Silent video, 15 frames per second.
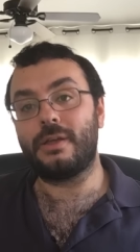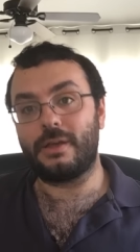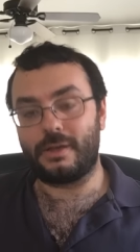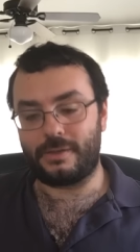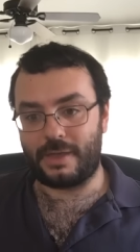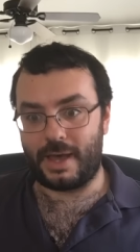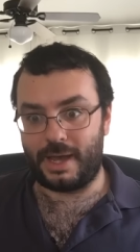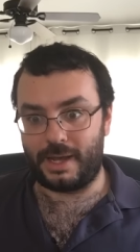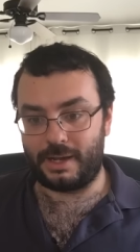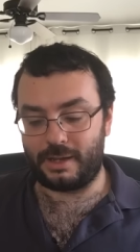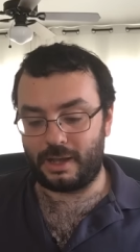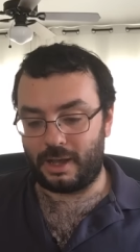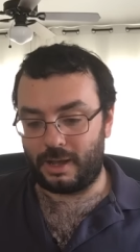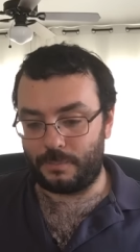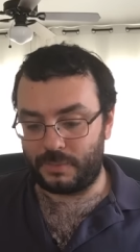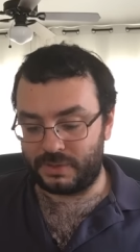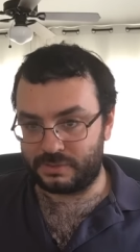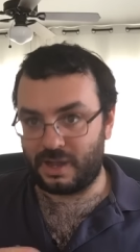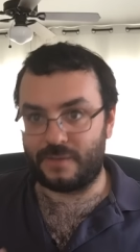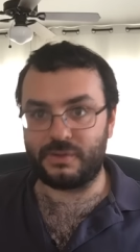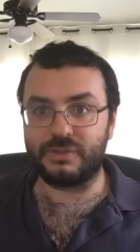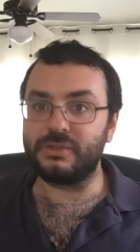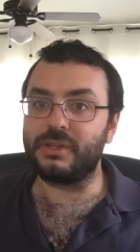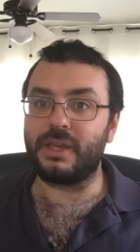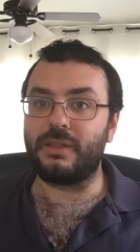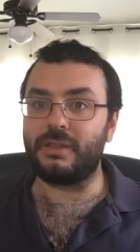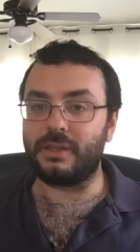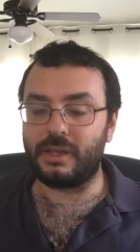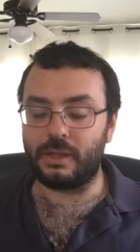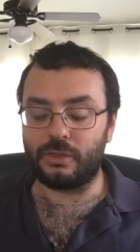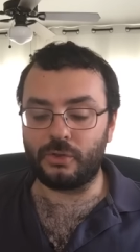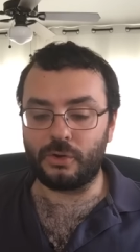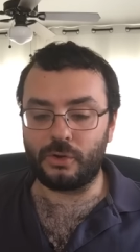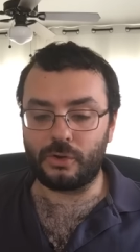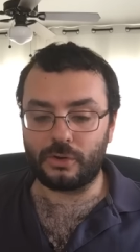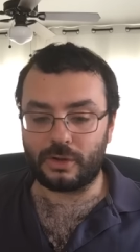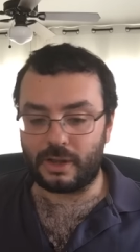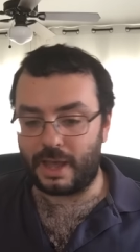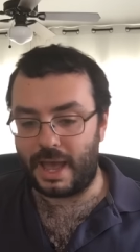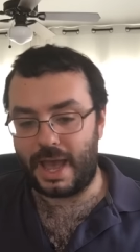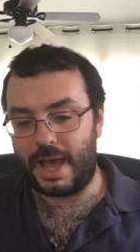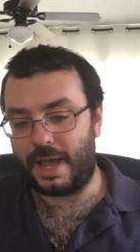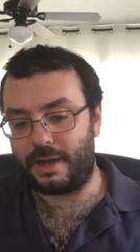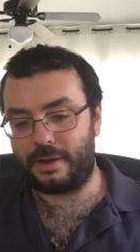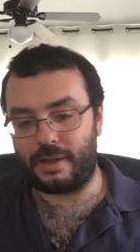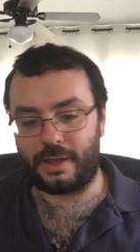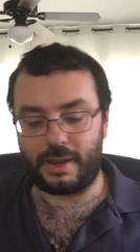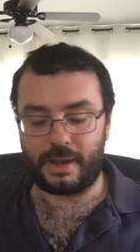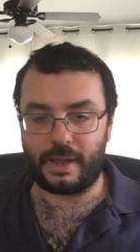that um, is obviously in the ether had a,